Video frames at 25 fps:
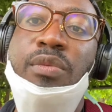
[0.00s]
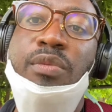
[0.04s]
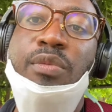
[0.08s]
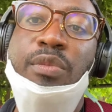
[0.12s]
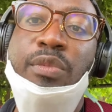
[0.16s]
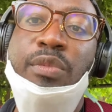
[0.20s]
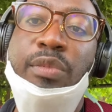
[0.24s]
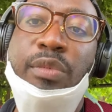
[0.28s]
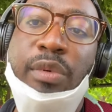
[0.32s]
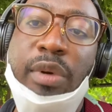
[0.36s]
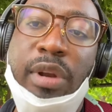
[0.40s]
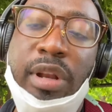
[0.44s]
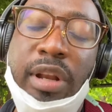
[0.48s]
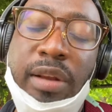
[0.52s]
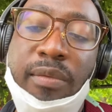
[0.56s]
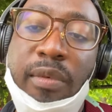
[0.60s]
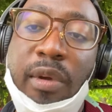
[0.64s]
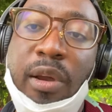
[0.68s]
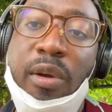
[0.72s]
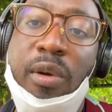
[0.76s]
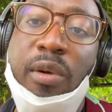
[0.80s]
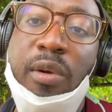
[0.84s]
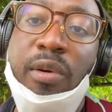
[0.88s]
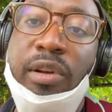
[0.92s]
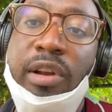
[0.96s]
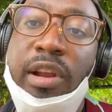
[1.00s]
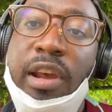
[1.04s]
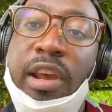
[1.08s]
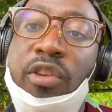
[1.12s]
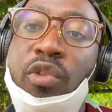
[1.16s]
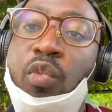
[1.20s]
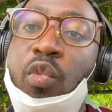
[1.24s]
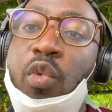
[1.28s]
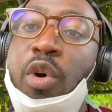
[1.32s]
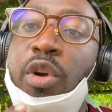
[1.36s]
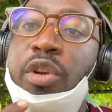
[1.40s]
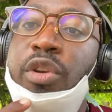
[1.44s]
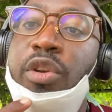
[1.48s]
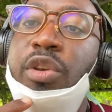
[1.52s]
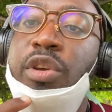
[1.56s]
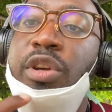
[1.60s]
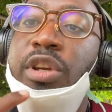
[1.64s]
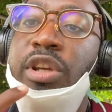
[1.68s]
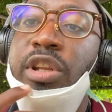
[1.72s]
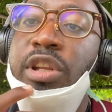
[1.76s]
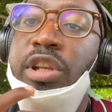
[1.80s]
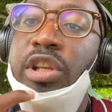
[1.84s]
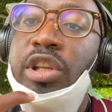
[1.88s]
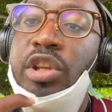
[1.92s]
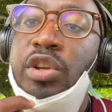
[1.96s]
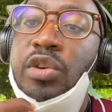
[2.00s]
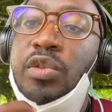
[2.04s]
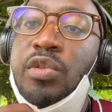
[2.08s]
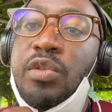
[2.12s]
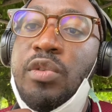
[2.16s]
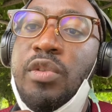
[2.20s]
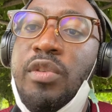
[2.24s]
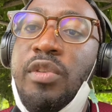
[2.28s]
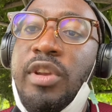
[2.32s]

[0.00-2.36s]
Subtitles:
really recognized, what you can do,